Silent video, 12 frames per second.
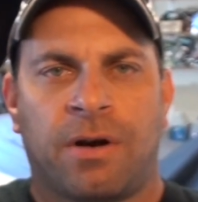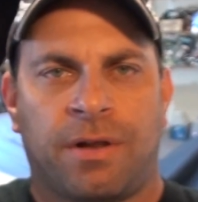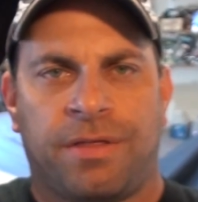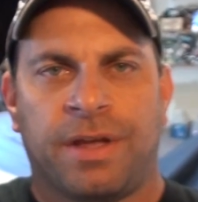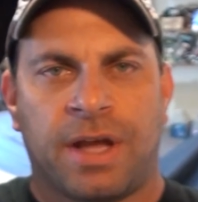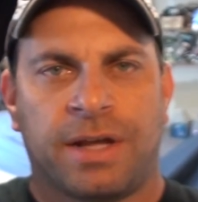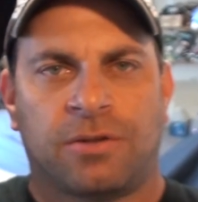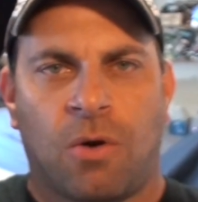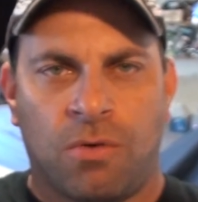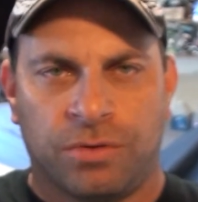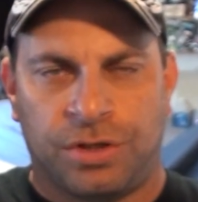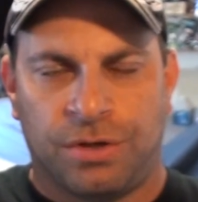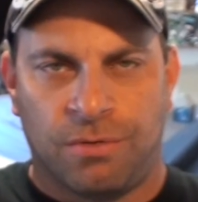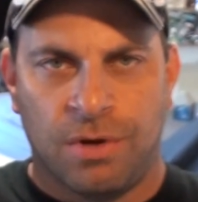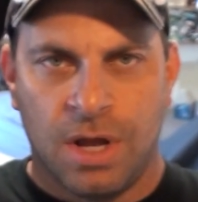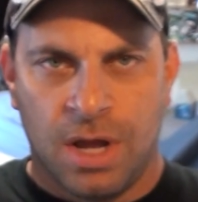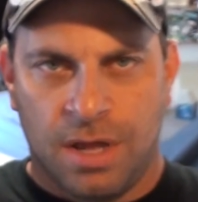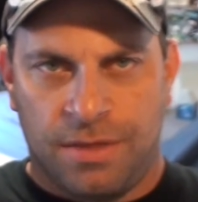or I think I told you,
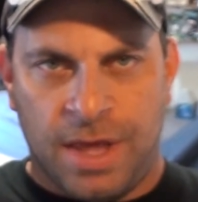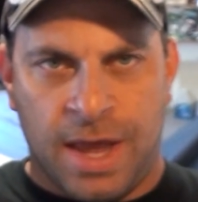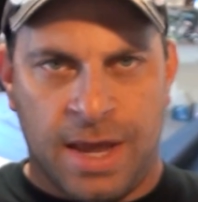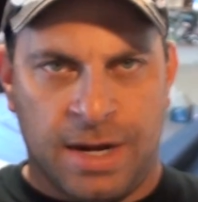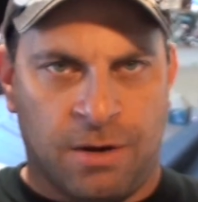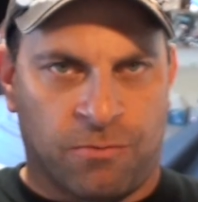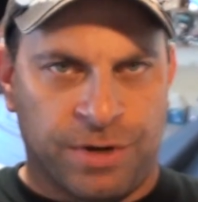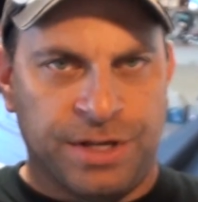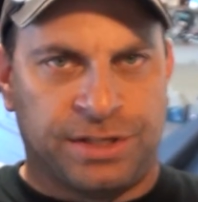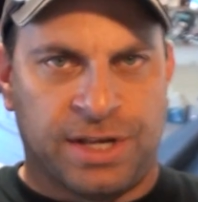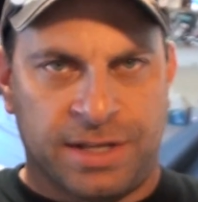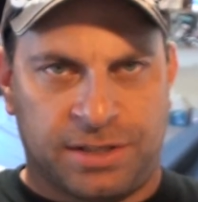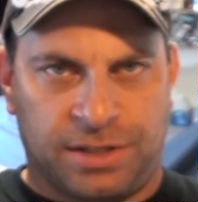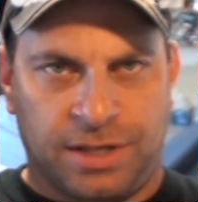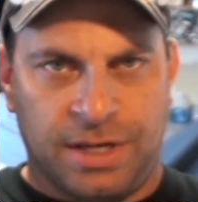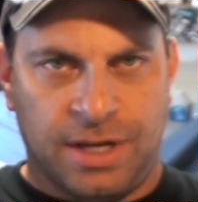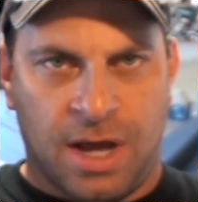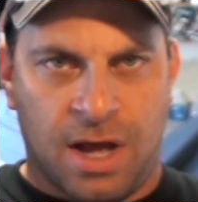then it resets
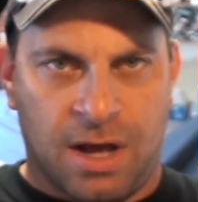the